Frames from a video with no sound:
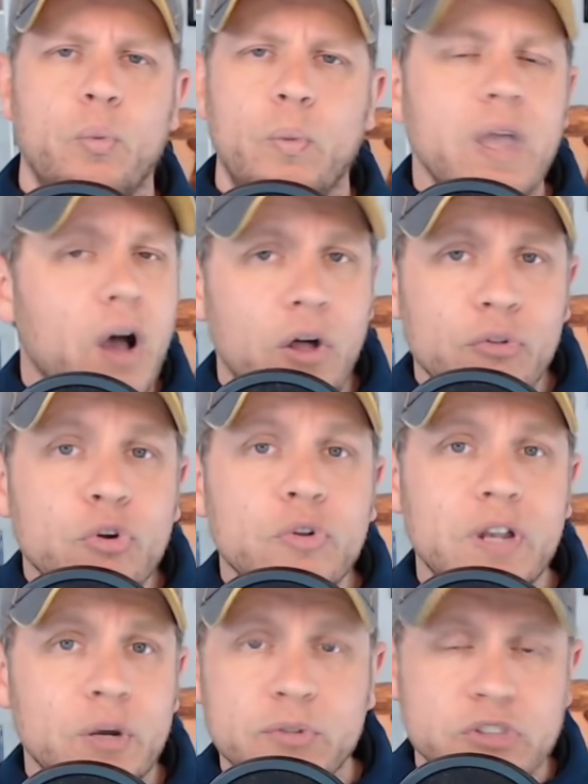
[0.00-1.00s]
we all knew
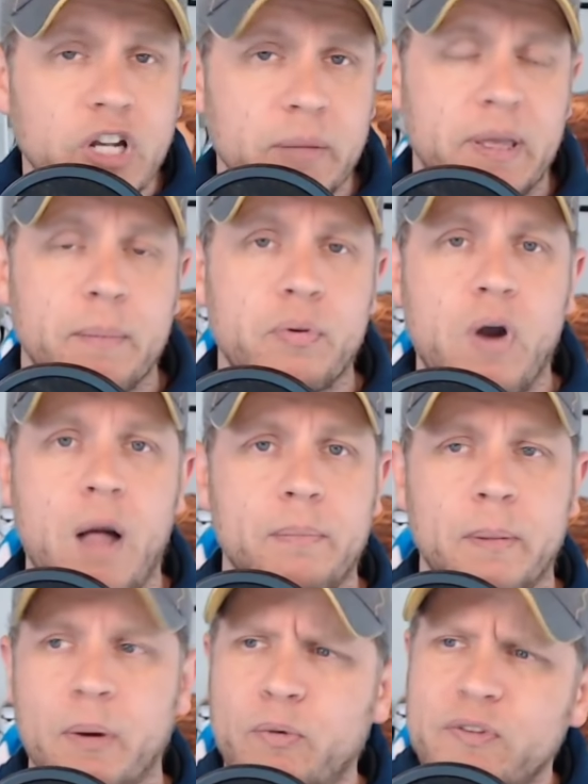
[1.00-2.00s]
that it was going to be a
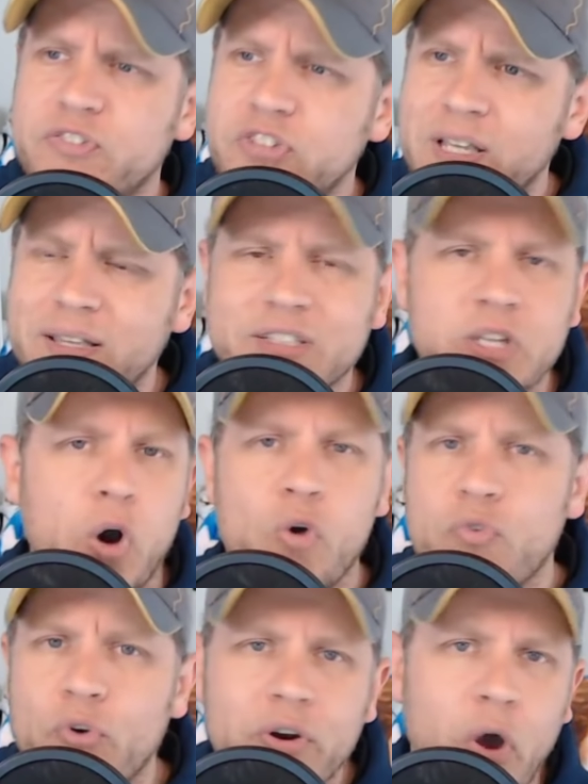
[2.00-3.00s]
problem. And we've seen this
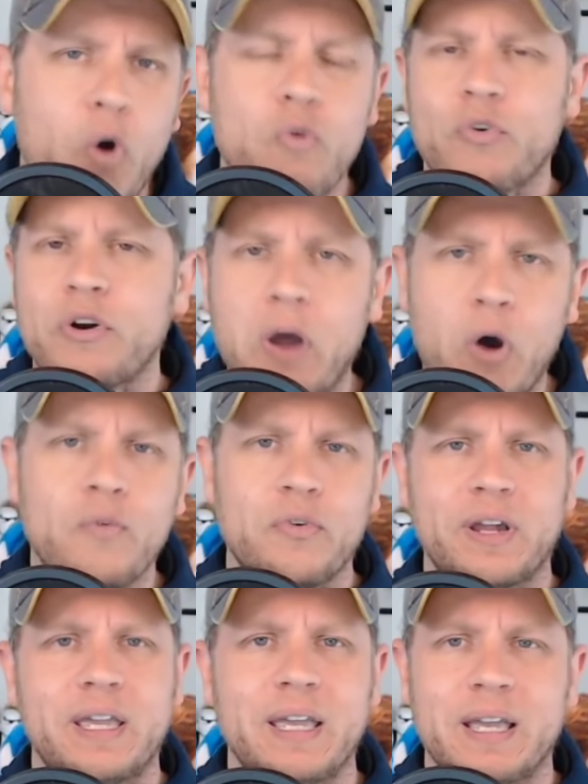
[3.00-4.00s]
over and over and
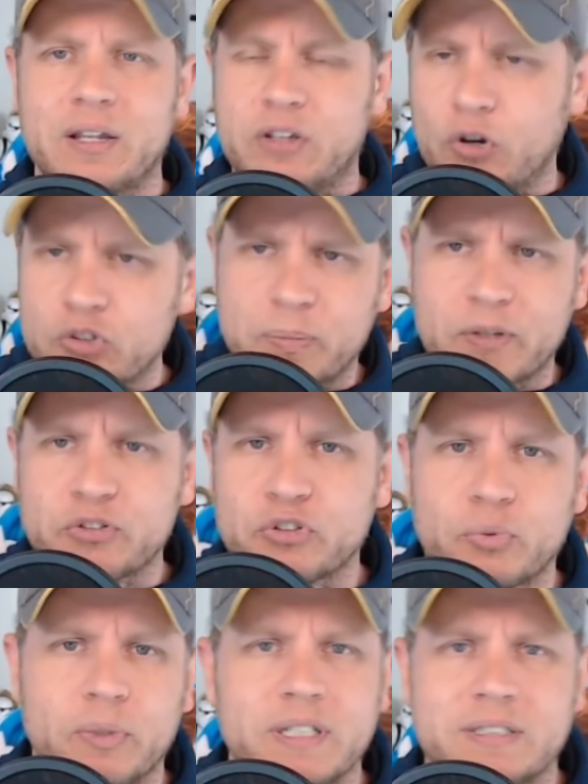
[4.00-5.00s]
over again.
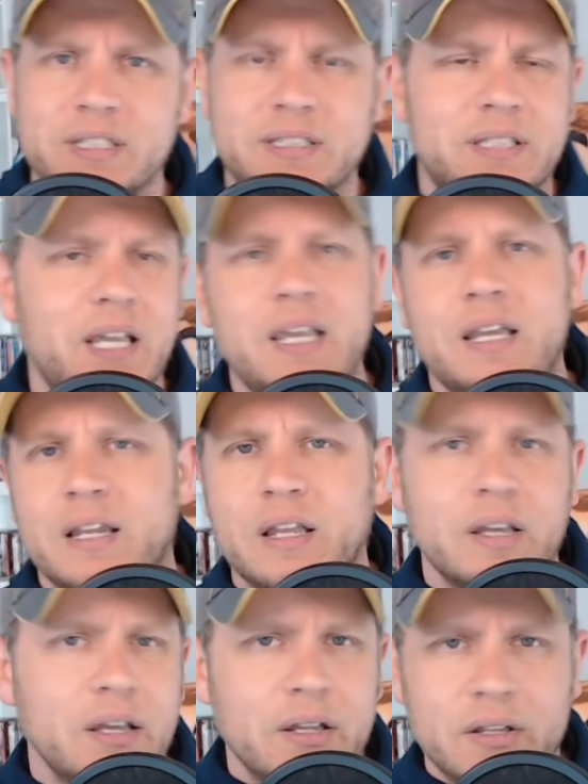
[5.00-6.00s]
Ghostbusters 2016,
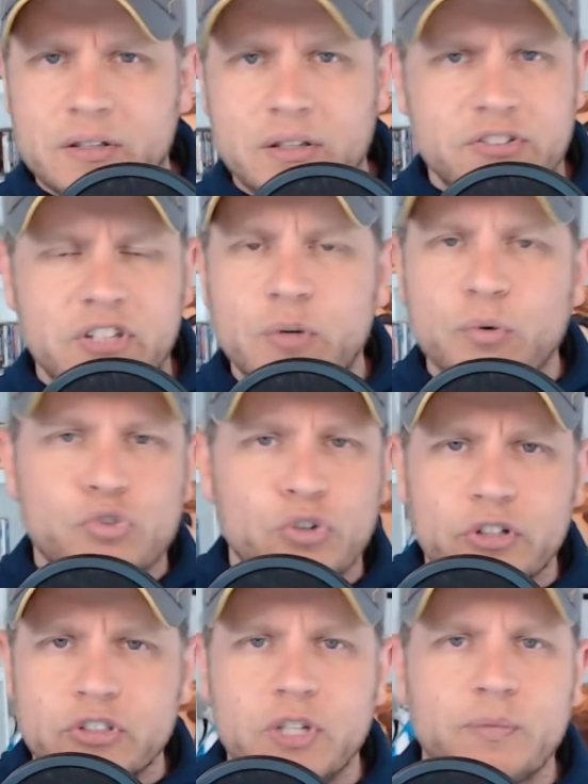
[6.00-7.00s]
the sequel
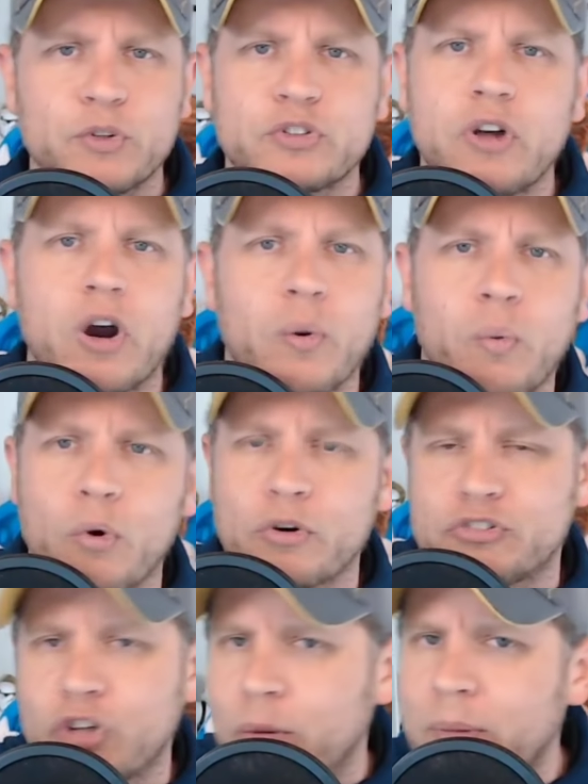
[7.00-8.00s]
trilogy for Star
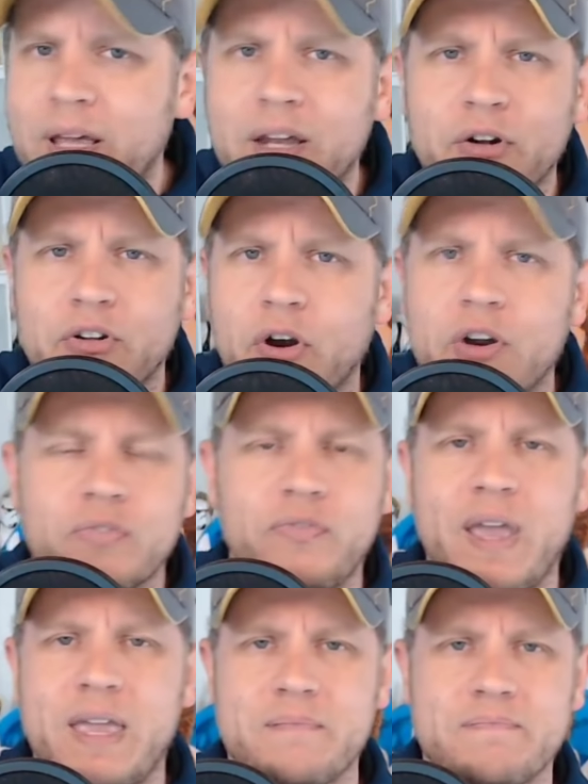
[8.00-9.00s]
Wars, Terminator Dark
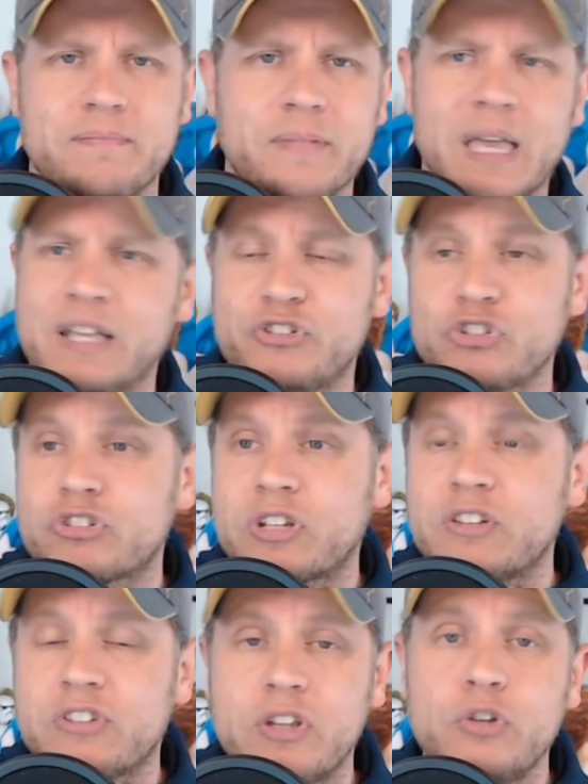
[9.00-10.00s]
Fate. It just
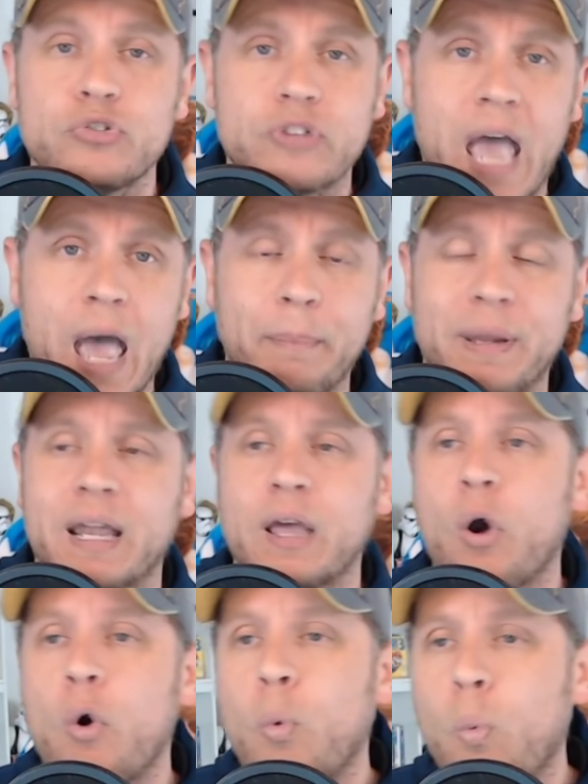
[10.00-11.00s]
continues to happen.
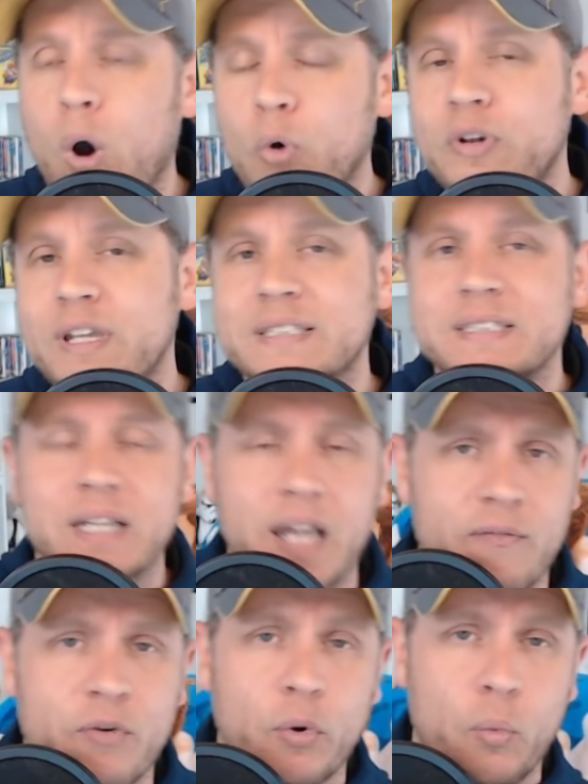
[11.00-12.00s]
Wokeness
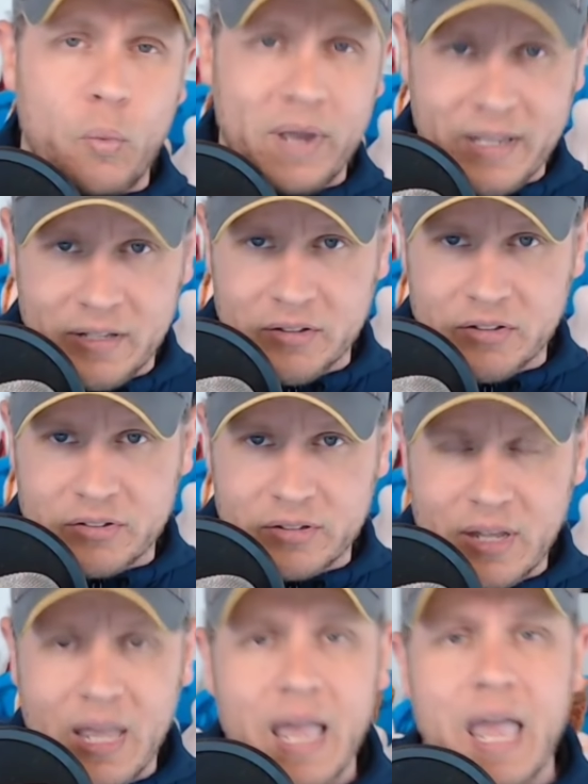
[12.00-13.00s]
never wins.
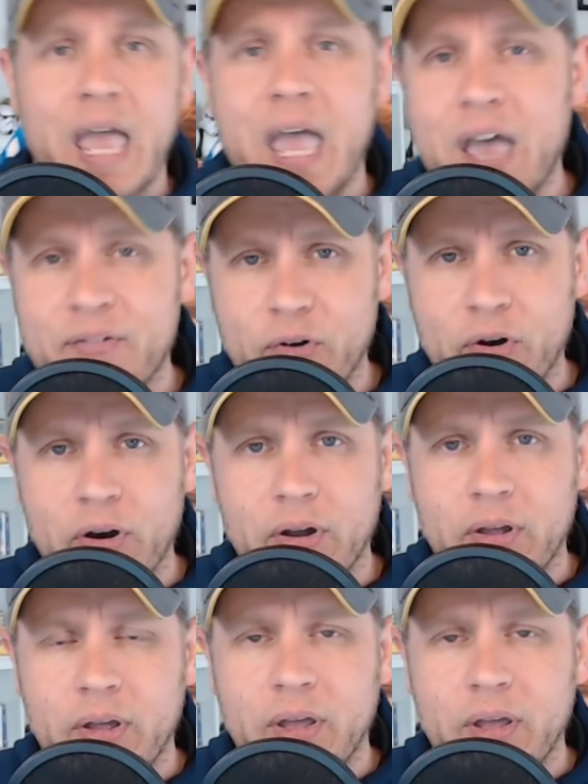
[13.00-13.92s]
Ever.